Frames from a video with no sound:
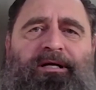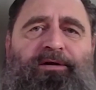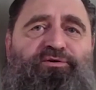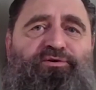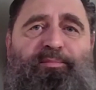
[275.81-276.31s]
Now,
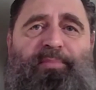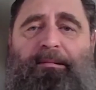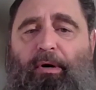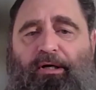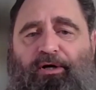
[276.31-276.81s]
those are big
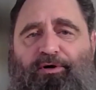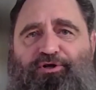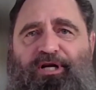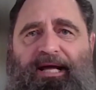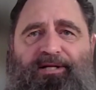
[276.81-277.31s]

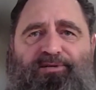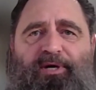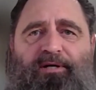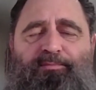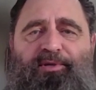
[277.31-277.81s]
market-crushing gains,
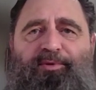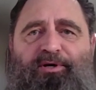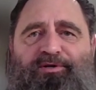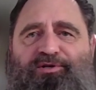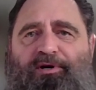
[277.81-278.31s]
but
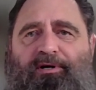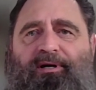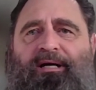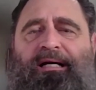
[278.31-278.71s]
PBR stock